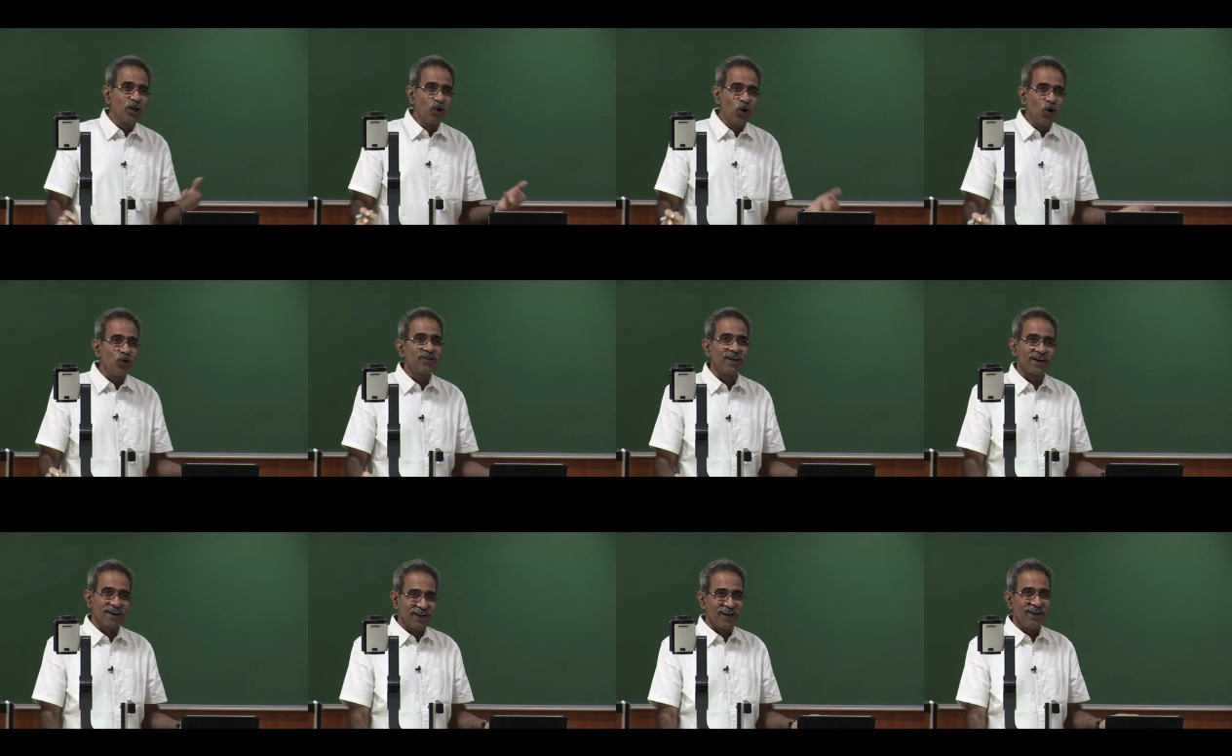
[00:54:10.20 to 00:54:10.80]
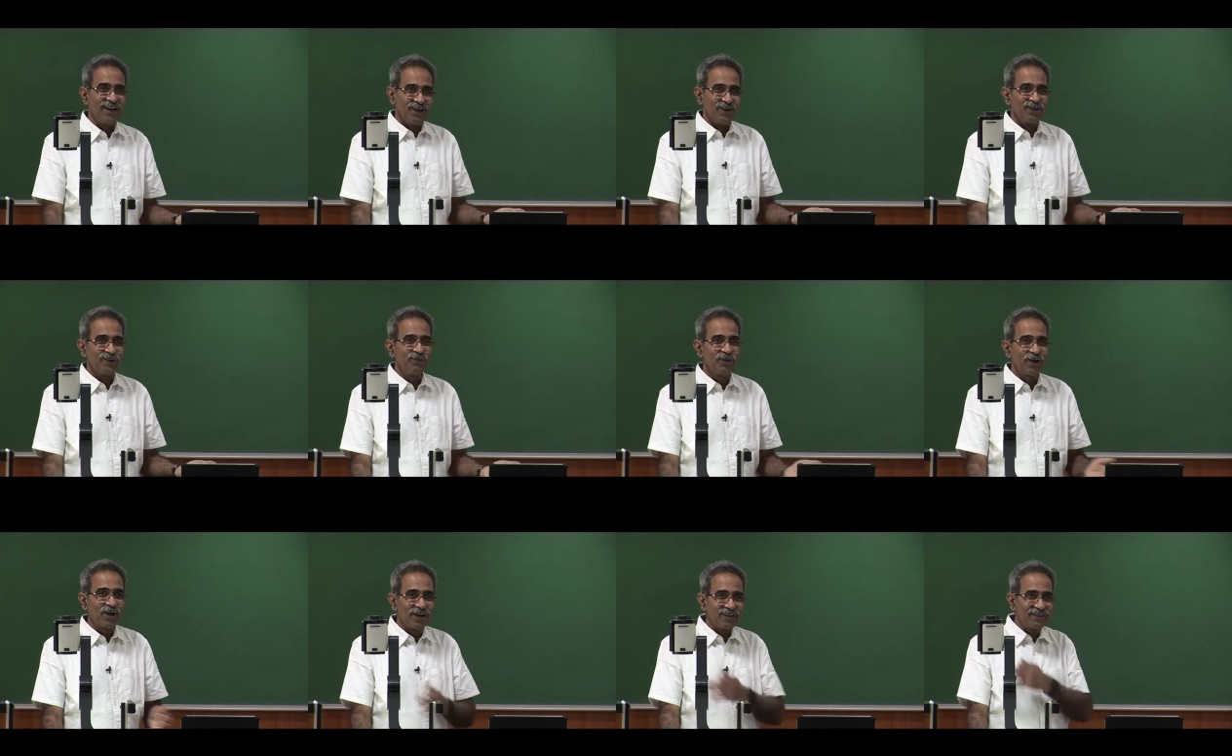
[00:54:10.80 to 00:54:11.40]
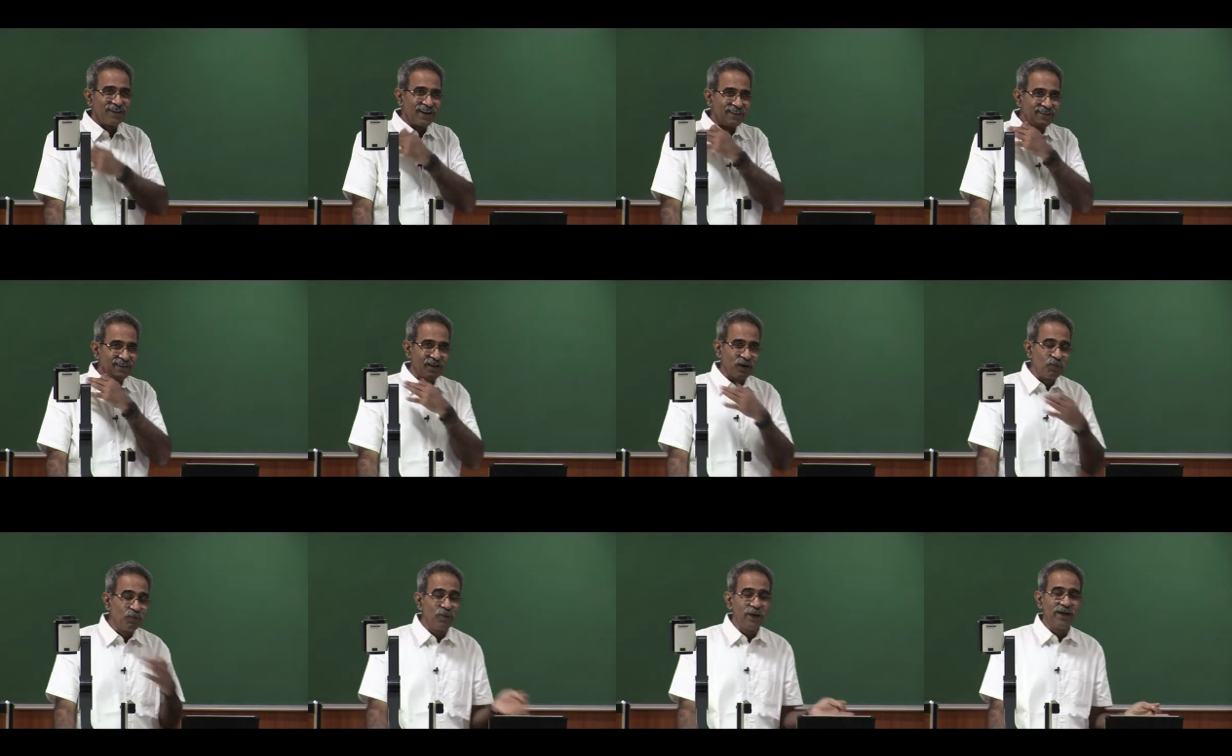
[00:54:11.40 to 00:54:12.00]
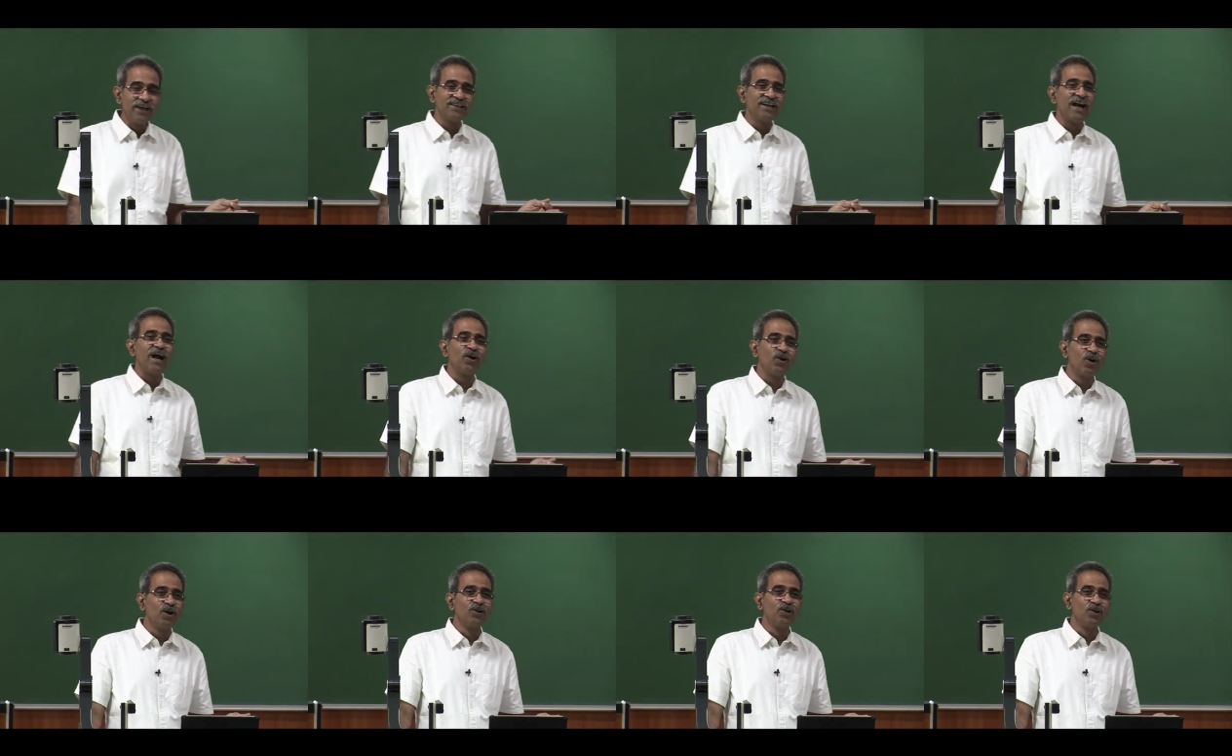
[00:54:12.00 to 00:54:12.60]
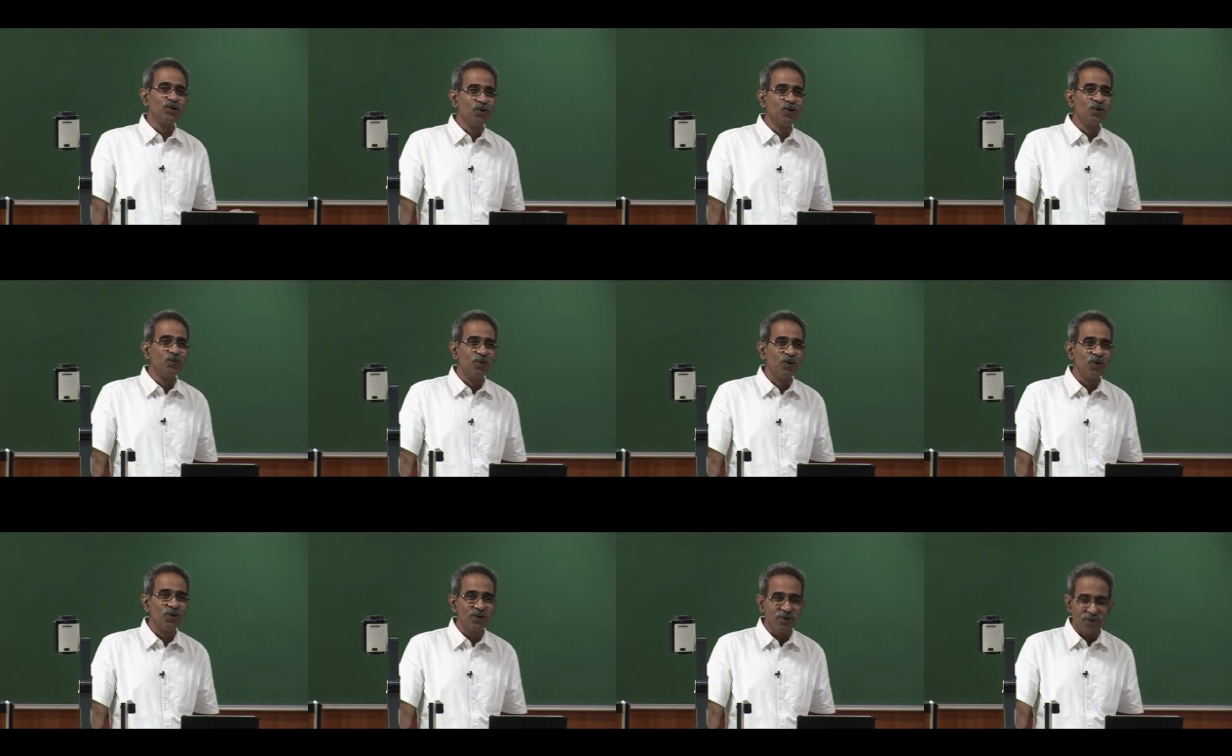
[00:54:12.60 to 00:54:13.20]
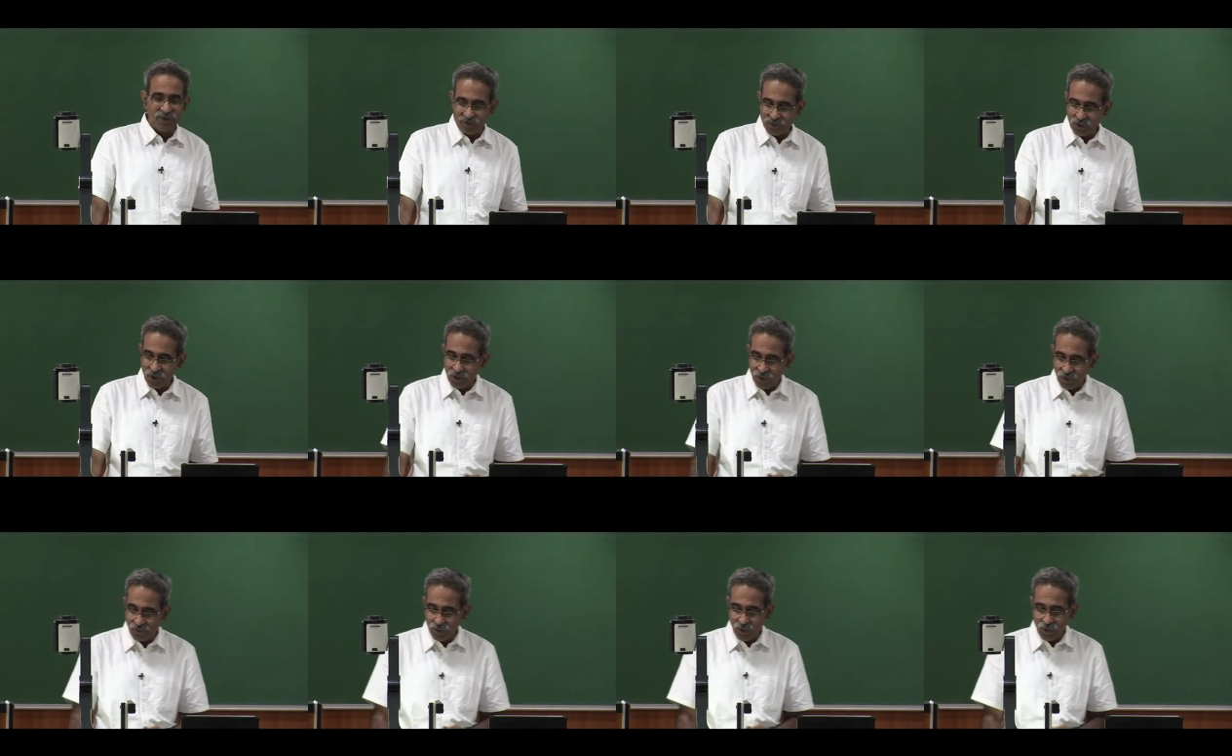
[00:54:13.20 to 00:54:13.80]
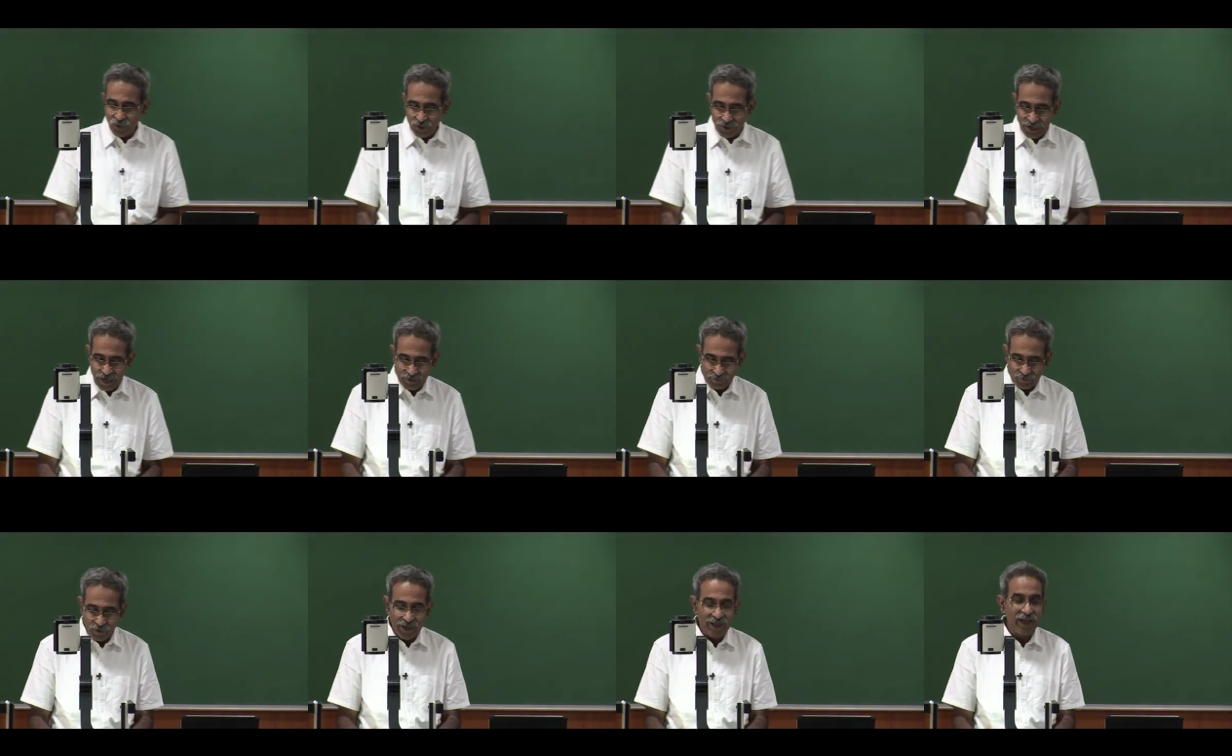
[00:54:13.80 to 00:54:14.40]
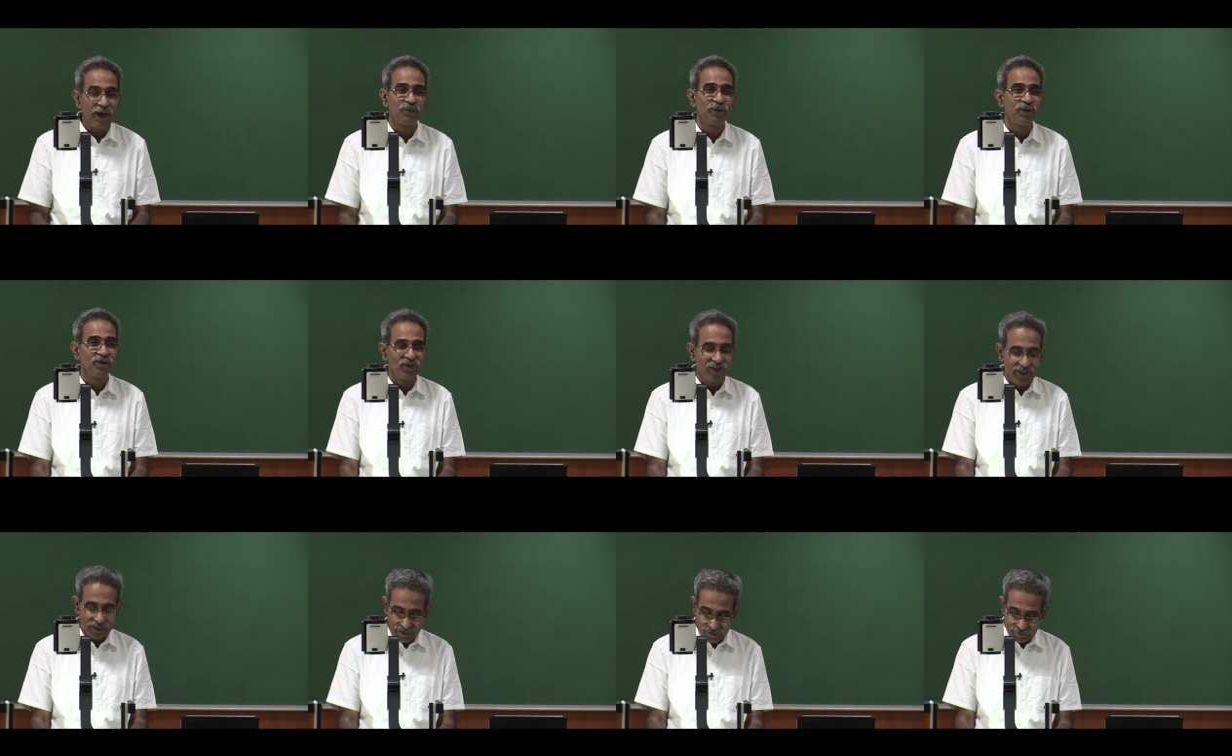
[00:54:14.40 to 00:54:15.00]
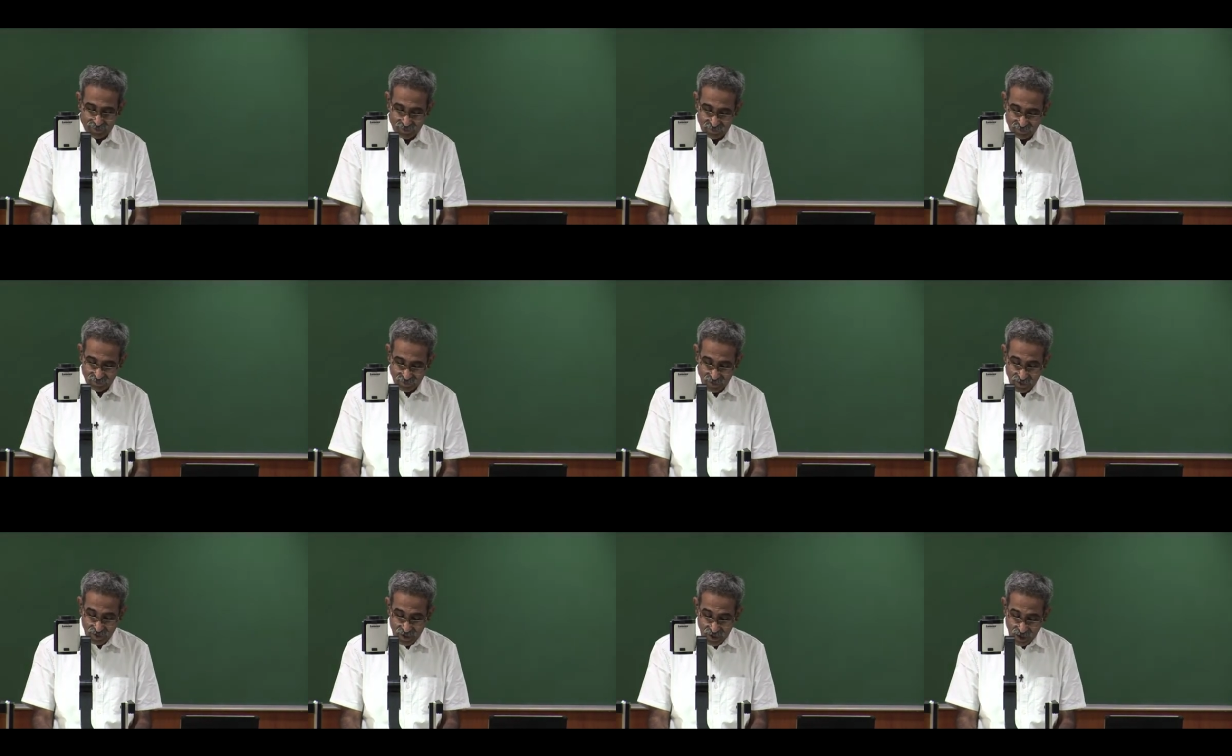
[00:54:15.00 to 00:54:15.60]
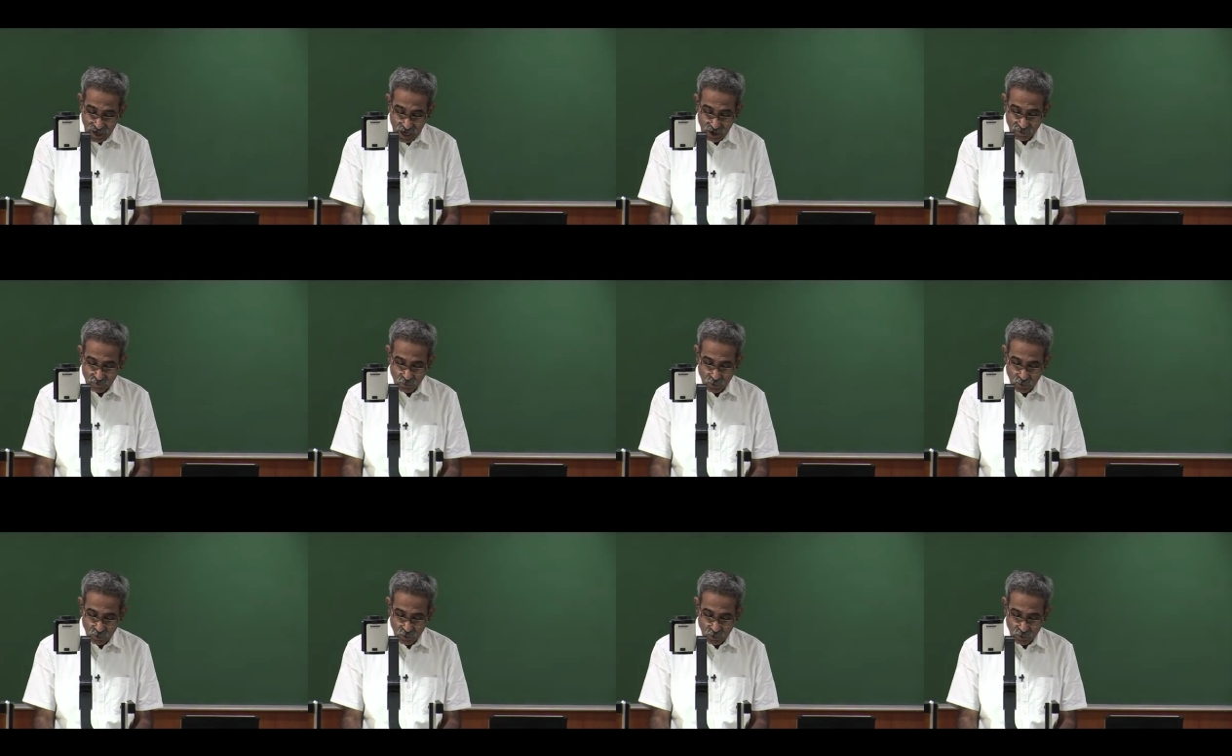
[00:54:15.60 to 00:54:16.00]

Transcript: no circle because there is a complete shadow on the new moon. So now you look at what happens when there is a half